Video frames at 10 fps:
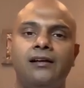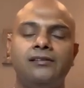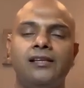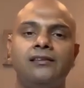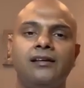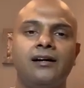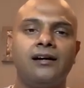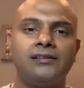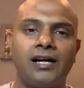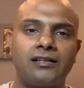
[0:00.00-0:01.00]
Then
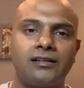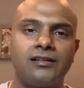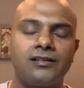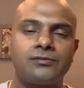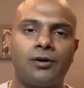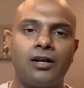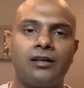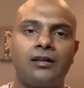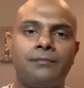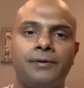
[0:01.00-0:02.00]
that
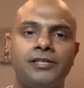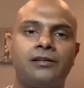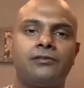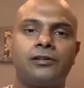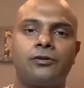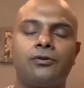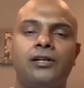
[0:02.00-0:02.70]
small pigeon will grow,